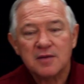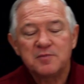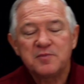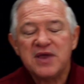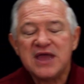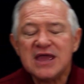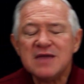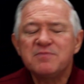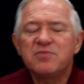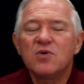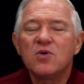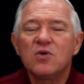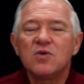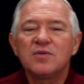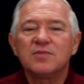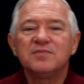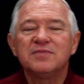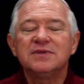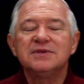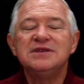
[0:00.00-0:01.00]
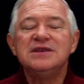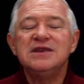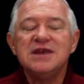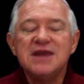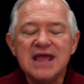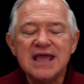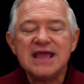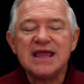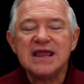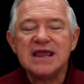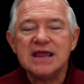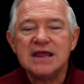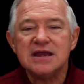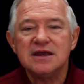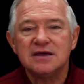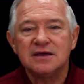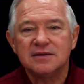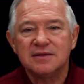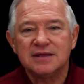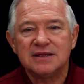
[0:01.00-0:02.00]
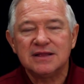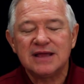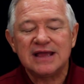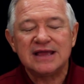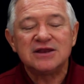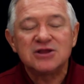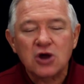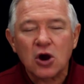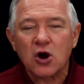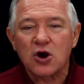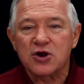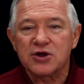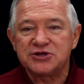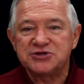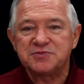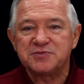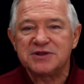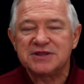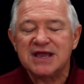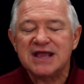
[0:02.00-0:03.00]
People need encouragement.